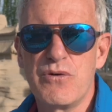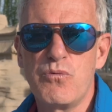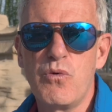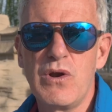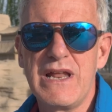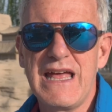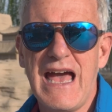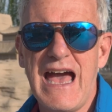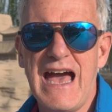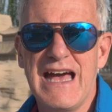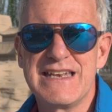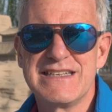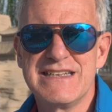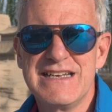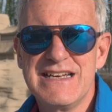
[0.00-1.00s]
woolly
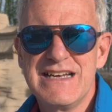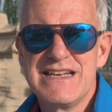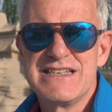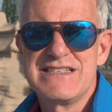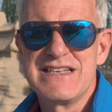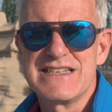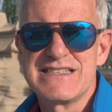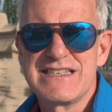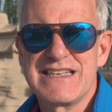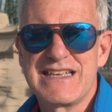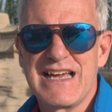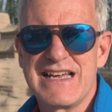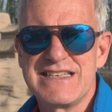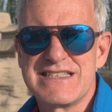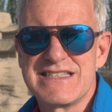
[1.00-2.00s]
hat, just in
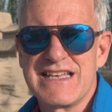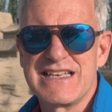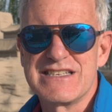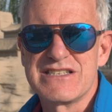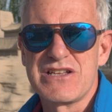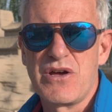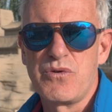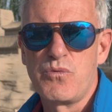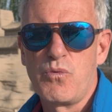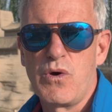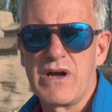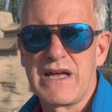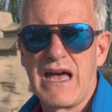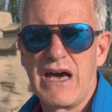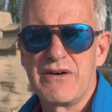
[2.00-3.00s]
case things don't
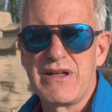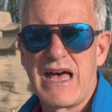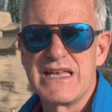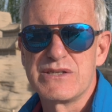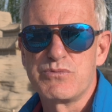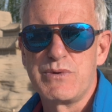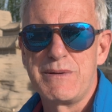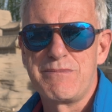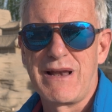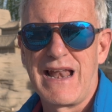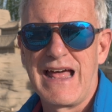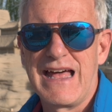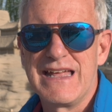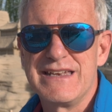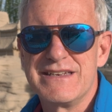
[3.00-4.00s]
work out as we
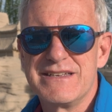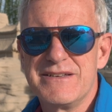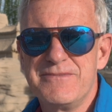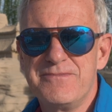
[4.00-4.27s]
planned.